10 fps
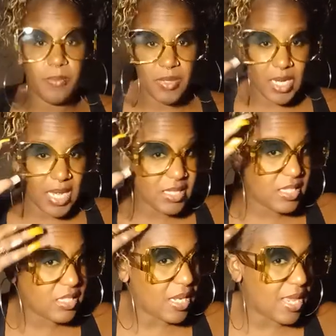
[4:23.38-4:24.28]
But I like
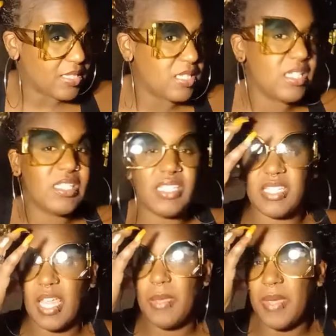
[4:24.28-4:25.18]
these glasses. It's the
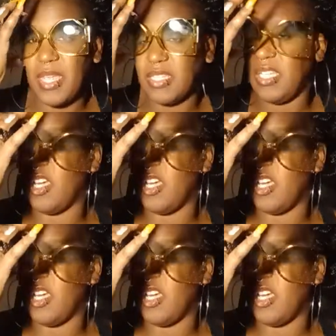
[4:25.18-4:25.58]
same as the